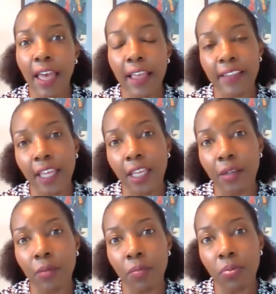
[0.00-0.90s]
as
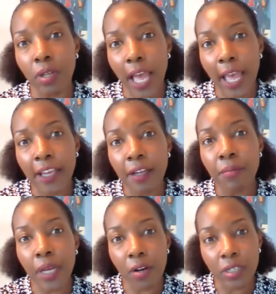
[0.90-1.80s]
a Black
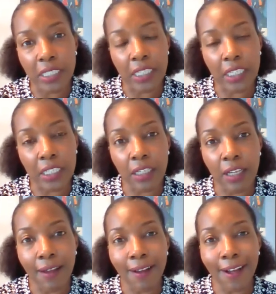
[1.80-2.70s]
American
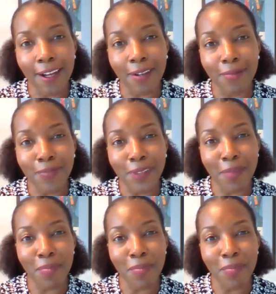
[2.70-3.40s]
um,